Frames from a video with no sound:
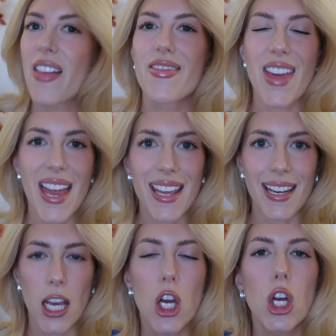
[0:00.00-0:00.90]

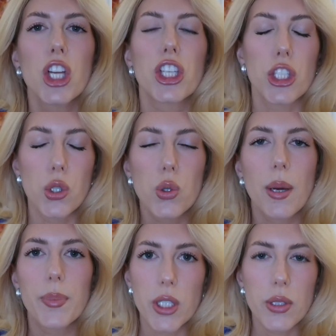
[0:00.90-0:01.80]
Then
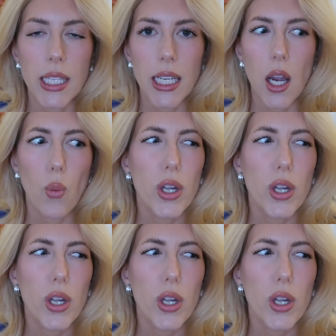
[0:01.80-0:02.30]
Huda Beauty,